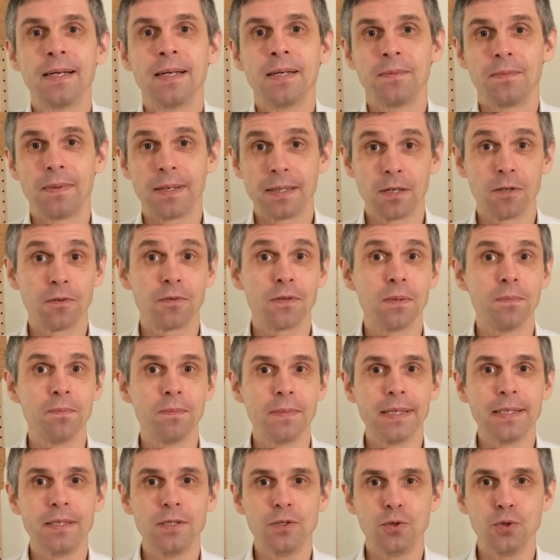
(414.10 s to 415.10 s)
One of the
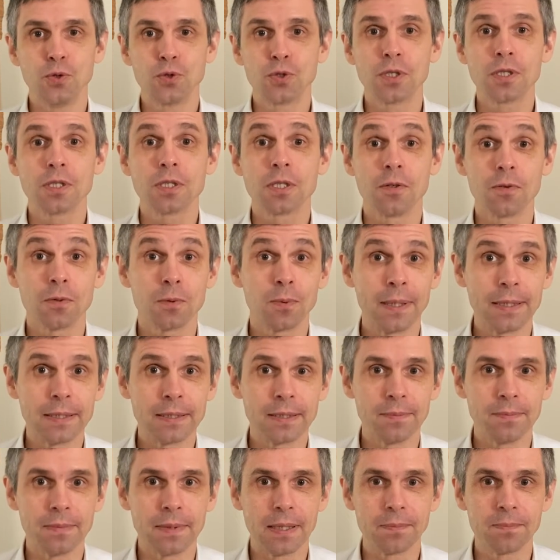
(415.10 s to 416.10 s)
main uses of
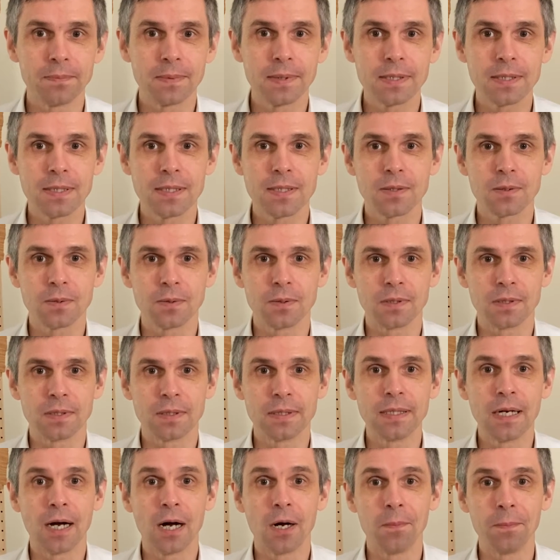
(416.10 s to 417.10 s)
quantum numbers is to see
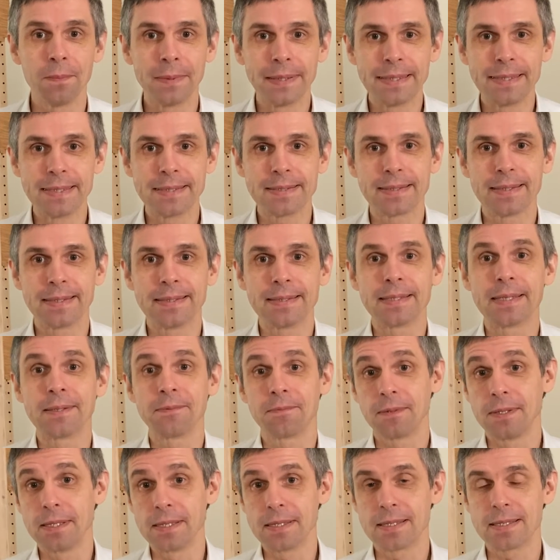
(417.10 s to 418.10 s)
how many states have
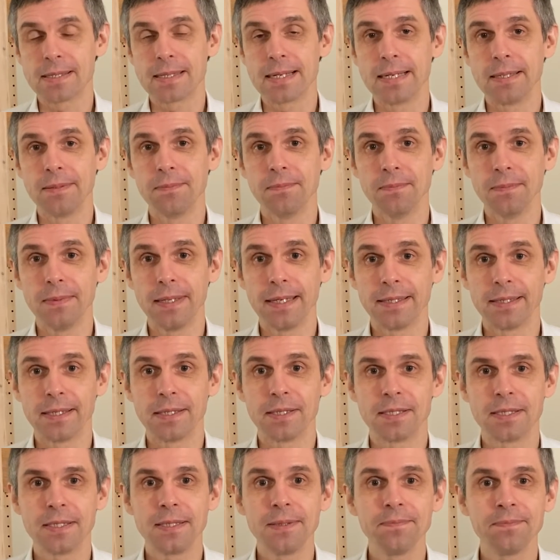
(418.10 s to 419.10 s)
the same
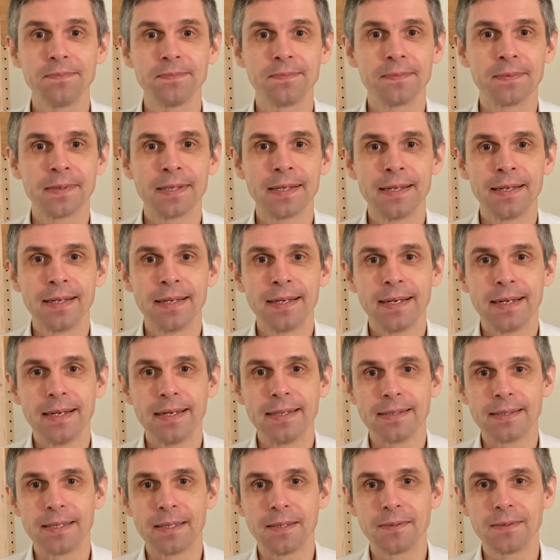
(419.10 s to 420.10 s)
energy
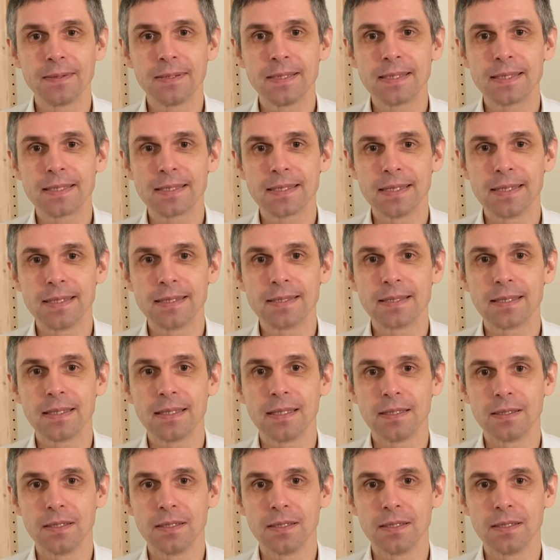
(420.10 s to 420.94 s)
and how these states are